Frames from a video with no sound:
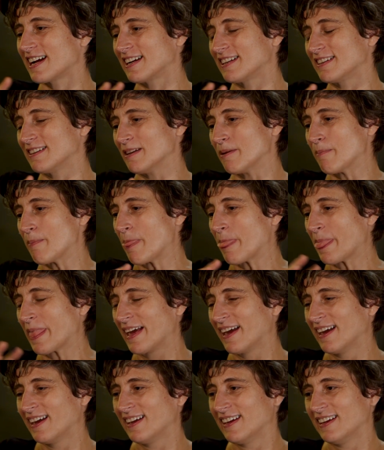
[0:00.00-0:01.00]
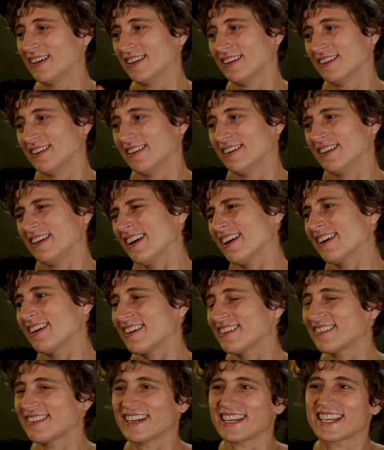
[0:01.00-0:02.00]
And yeah, I
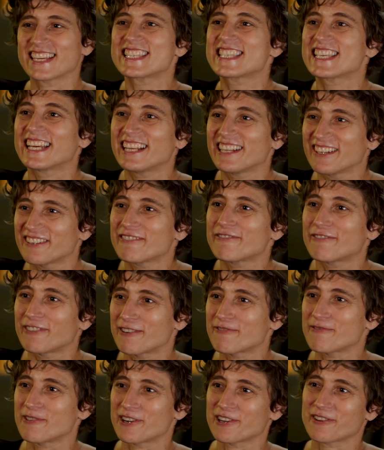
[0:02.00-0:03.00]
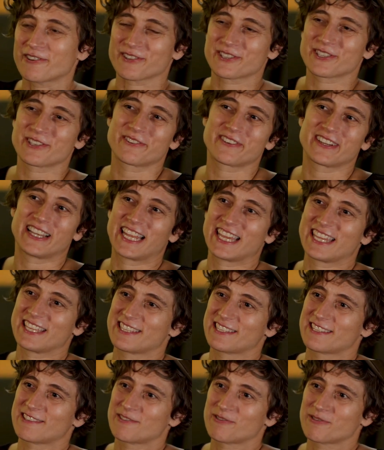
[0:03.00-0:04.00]
guess I can say a lot of our work also
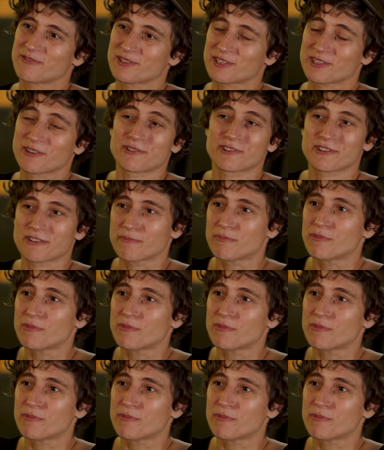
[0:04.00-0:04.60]
relates to social